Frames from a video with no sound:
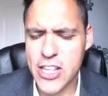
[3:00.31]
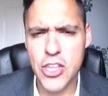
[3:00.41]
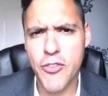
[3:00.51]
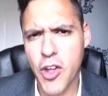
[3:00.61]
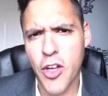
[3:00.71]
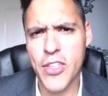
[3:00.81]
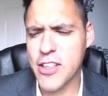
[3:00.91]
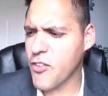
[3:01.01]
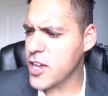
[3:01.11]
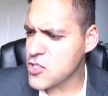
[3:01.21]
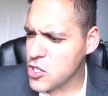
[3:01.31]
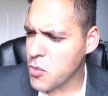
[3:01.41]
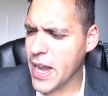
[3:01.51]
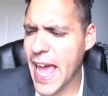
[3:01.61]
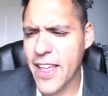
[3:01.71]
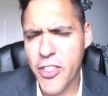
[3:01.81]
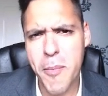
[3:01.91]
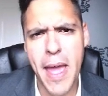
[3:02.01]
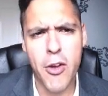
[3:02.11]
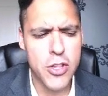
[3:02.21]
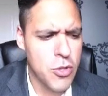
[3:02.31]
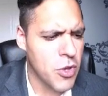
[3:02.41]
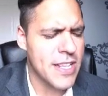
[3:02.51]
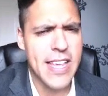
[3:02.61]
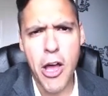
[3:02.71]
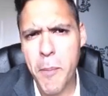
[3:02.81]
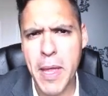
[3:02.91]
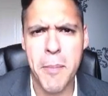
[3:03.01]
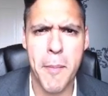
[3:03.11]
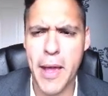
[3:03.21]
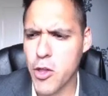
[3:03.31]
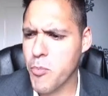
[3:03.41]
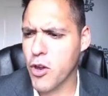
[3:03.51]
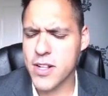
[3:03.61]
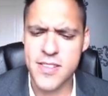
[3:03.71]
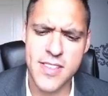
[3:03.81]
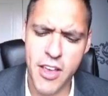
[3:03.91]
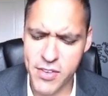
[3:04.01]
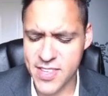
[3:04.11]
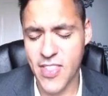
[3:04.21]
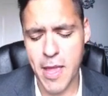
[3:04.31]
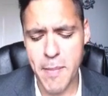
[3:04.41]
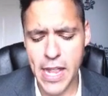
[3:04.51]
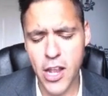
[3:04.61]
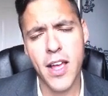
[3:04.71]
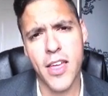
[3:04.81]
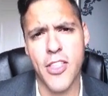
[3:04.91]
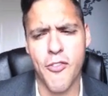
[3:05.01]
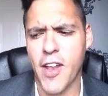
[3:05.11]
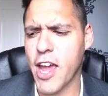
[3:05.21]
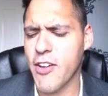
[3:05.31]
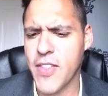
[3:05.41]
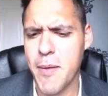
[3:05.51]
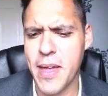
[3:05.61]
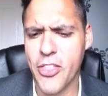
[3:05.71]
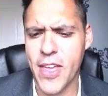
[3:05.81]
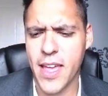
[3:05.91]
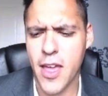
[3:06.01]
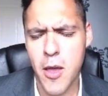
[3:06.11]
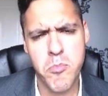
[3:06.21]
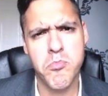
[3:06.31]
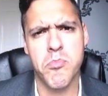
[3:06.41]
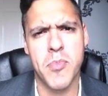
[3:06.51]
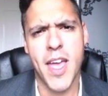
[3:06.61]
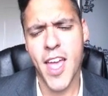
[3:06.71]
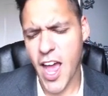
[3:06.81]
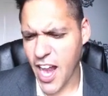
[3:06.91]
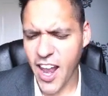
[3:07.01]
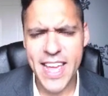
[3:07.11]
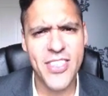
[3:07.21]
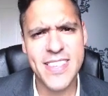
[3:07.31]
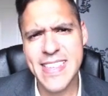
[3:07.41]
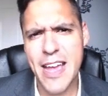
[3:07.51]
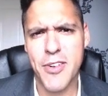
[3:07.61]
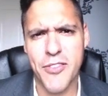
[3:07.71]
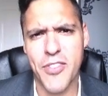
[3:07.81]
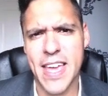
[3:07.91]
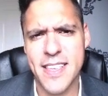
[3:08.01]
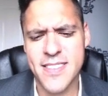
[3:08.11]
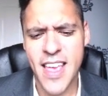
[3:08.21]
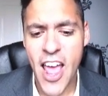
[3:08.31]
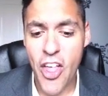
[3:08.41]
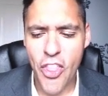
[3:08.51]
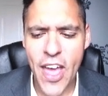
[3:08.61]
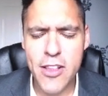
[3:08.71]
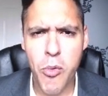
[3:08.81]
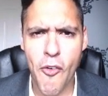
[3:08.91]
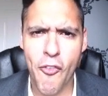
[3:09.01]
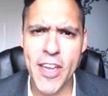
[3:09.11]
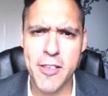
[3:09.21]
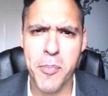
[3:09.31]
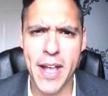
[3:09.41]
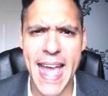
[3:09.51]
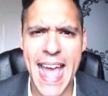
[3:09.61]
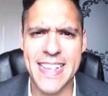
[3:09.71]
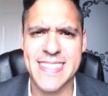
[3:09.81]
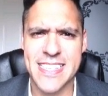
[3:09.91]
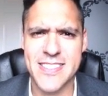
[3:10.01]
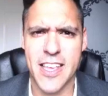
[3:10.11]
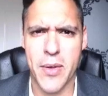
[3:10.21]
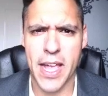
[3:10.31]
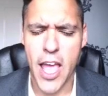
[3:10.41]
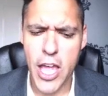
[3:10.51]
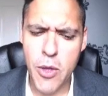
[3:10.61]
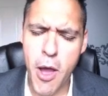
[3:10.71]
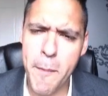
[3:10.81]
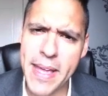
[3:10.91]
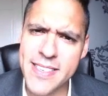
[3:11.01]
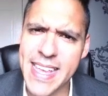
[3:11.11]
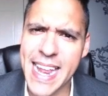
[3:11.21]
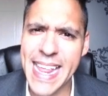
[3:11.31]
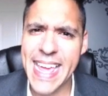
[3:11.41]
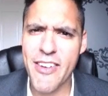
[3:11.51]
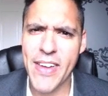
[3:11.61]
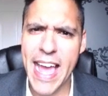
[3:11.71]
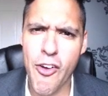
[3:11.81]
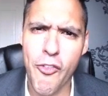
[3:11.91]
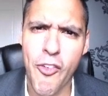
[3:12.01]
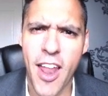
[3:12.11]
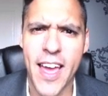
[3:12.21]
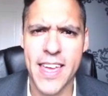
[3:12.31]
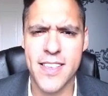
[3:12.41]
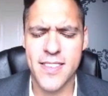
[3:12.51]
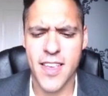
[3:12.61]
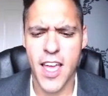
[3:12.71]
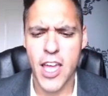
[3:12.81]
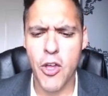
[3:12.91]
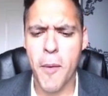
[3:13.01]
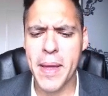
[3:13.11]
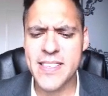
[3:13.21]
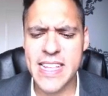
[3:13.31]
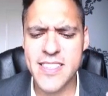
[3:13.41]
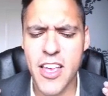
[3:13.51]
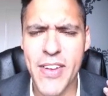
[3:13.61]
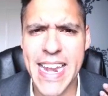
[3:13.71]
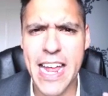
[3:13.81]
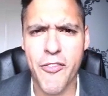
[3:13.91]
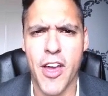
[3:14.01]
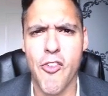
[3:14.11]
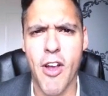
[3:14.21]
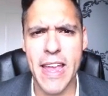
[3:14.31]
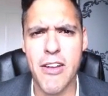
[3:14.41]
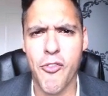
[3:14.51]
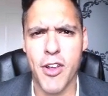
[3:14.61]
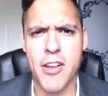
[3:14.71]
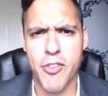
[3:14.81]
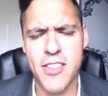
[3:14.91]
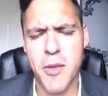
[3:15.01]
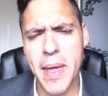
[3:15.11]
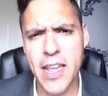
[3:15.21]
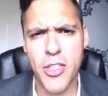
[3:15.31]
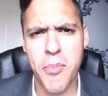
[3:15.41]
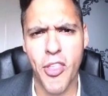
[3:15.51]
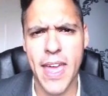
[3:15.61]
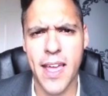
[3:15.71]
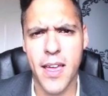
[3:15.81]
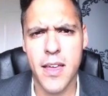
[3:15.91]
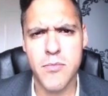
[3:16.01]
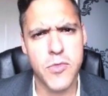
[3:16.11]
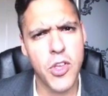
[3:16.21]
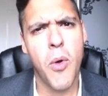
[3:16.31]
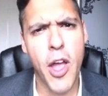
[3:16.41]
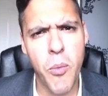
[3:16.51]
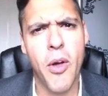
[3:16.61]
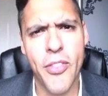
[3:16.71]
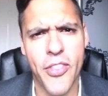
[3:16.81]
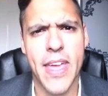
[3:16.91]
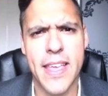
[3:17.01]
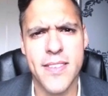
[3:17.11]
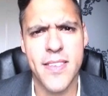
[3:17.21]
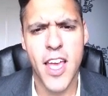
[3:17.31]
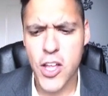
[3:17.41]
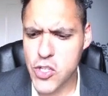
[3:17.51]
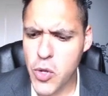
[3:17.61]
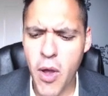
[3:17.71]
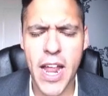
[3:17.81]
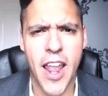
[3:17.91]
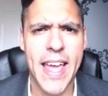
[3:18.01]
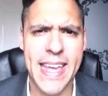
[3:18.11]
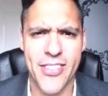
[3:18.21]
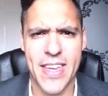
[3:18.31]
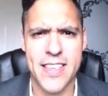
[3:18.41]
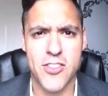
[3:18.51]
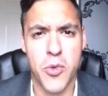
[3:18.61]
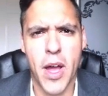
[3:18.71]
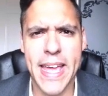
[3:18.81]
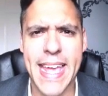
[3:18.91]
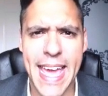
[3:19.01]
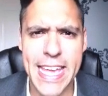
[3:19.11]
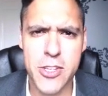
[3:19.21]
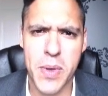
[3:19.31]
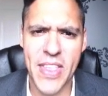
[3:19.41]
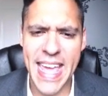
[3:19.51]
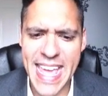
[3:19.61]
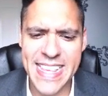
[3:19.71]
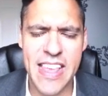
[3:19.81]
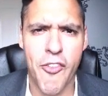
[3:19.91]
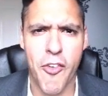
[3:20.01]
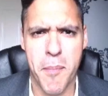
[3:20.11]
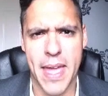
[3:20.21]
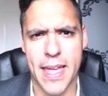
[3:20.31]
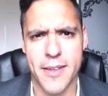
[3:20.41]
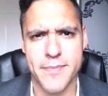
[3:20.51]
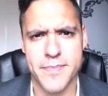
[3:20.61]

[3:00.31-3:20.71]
and you've got these flyers and you want to hand them out and you want to tell people about your product and service, and they may look at the flyer and they may think, I like the sound of this. That's what Facebook ads is doing. You are basically giving out flyers. You are basically serving an advert right in front of them to make them think, do I want this? Do I like this? Do I engage with it? Is it for me?